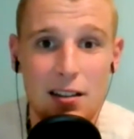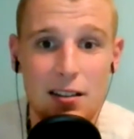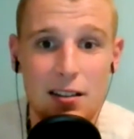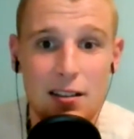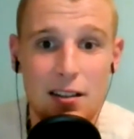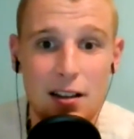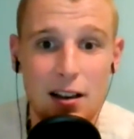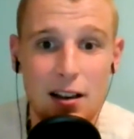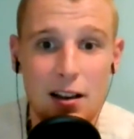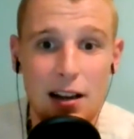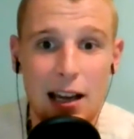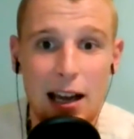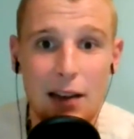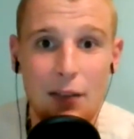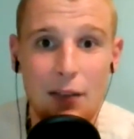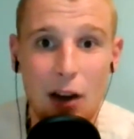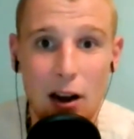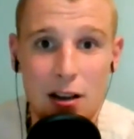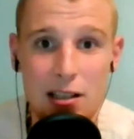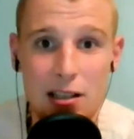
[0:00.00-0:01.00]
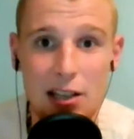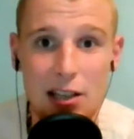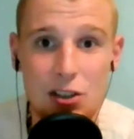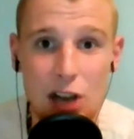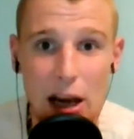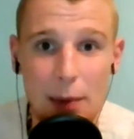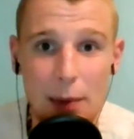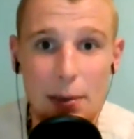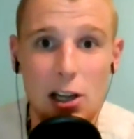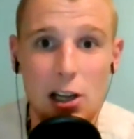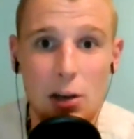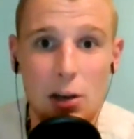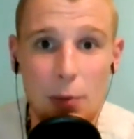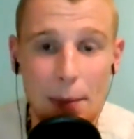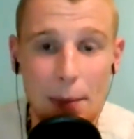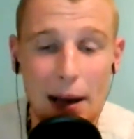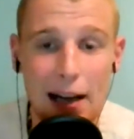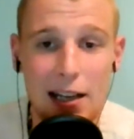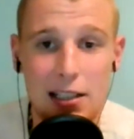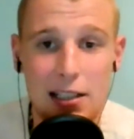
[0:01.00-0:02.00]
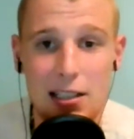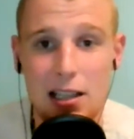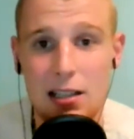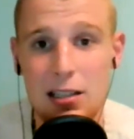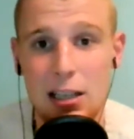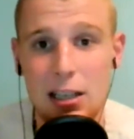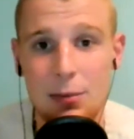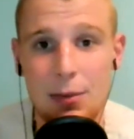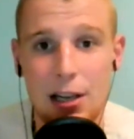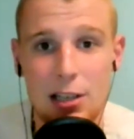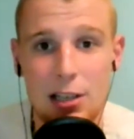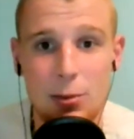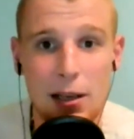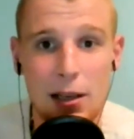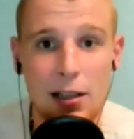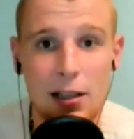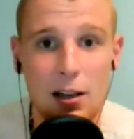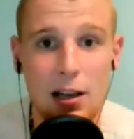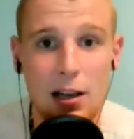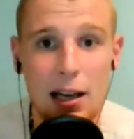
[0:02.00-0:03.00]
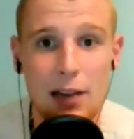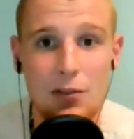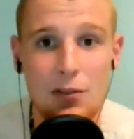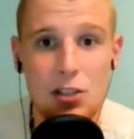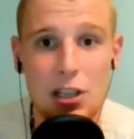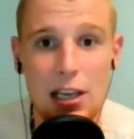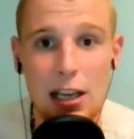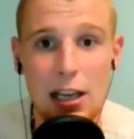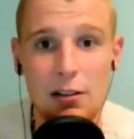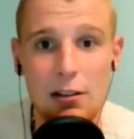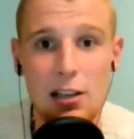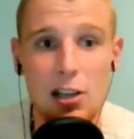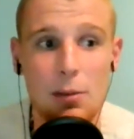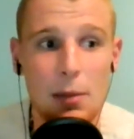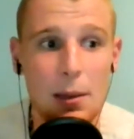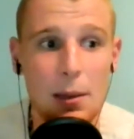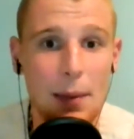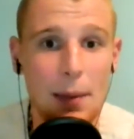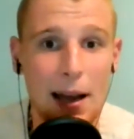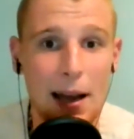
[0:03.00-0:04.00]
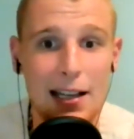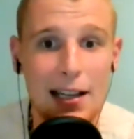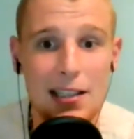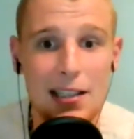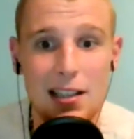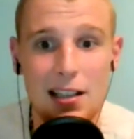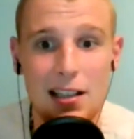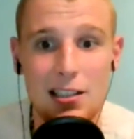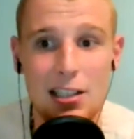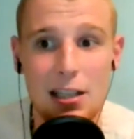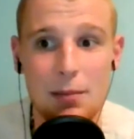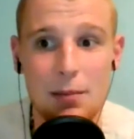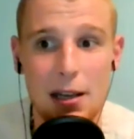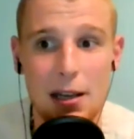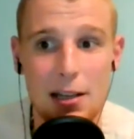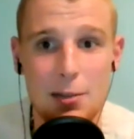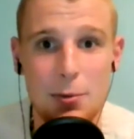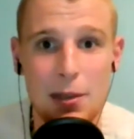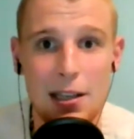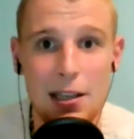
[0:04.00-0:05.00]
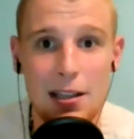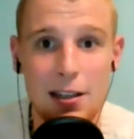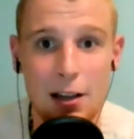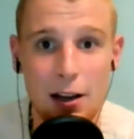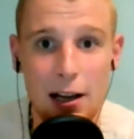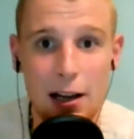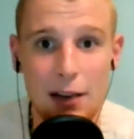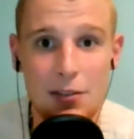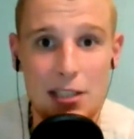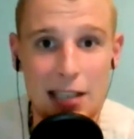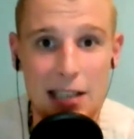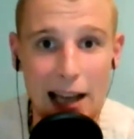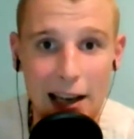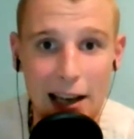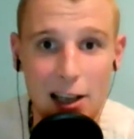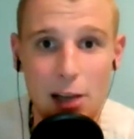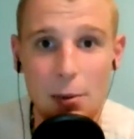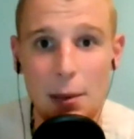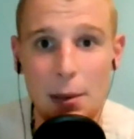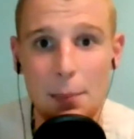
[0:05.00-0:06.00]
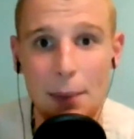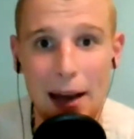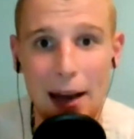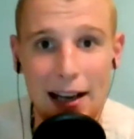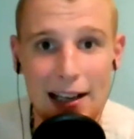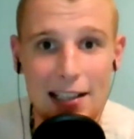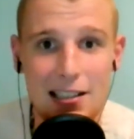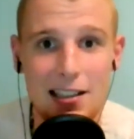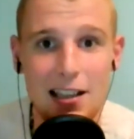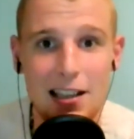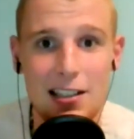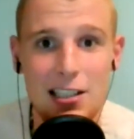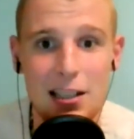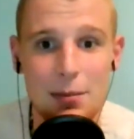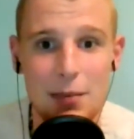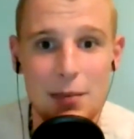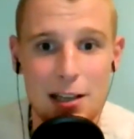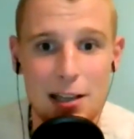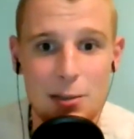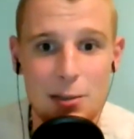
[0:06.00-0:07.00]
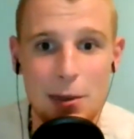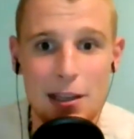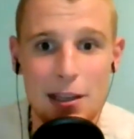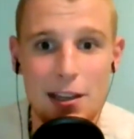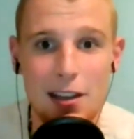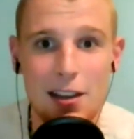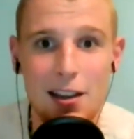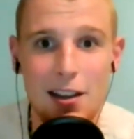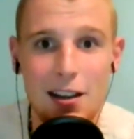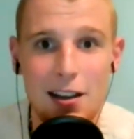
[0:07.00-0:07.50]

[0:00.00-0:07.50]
They're going to have Oxlade-Chamberlain coming back into that team next week. They're going to have Shaqiri coming back into that team next week. They're going to have Salah coming back into that team next week.